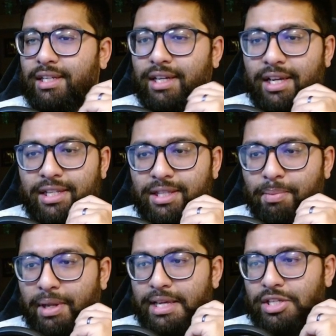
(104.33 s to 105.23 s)
It, the
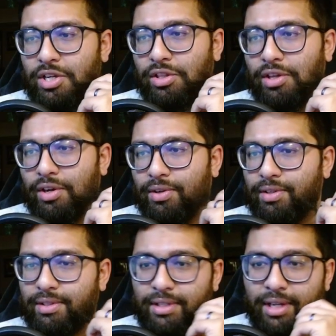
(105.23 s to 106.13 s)
play is good, though.
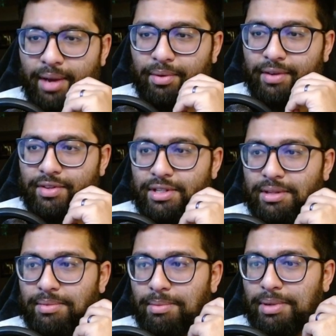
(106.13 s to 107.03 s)
I will give it to
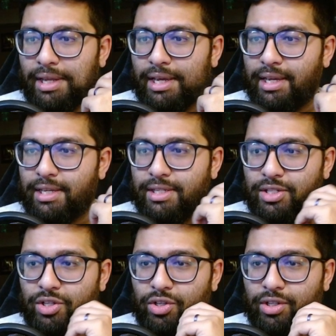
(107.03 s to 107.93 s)
them. The play is
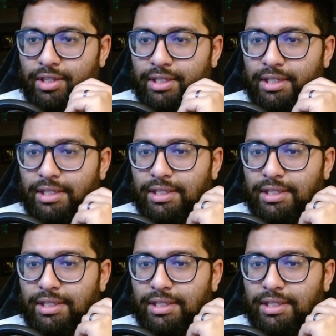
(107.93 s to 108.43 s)
good.